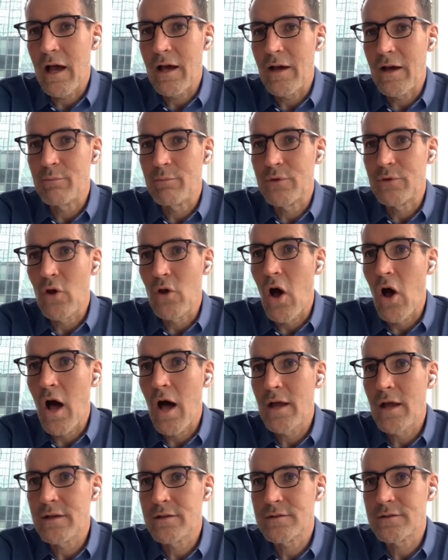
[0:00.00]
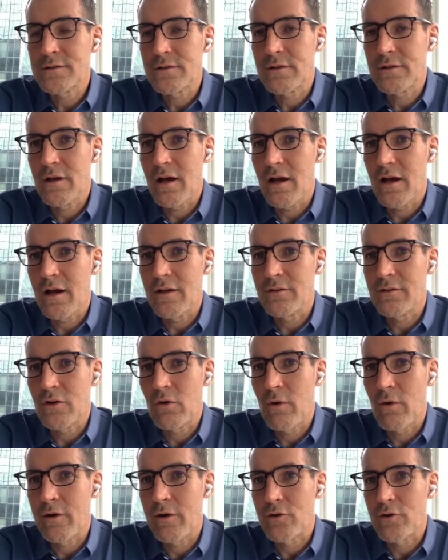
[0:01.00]
beyond the
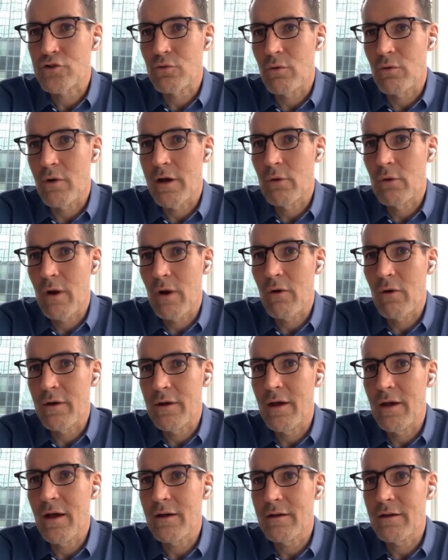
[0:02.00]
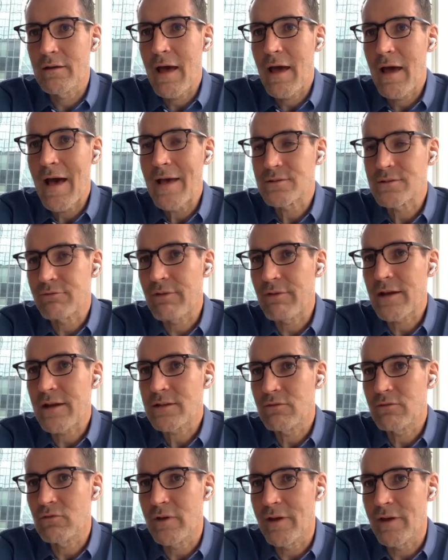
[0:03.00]
greater Toronto area as
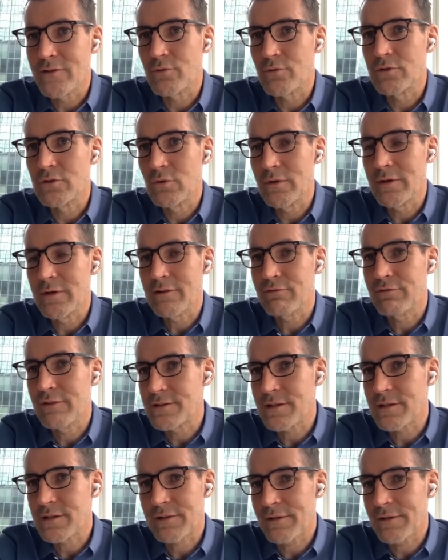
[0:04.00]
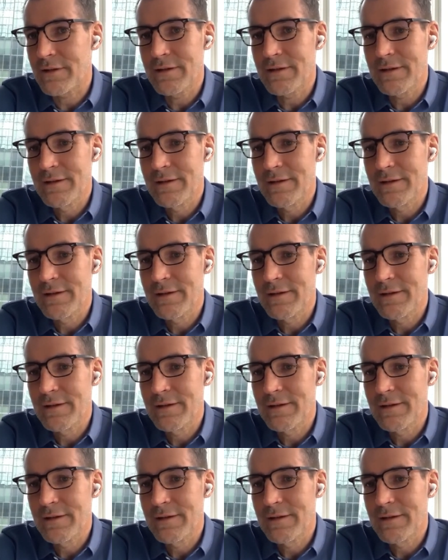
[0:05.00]
effectively as we're doing it physically,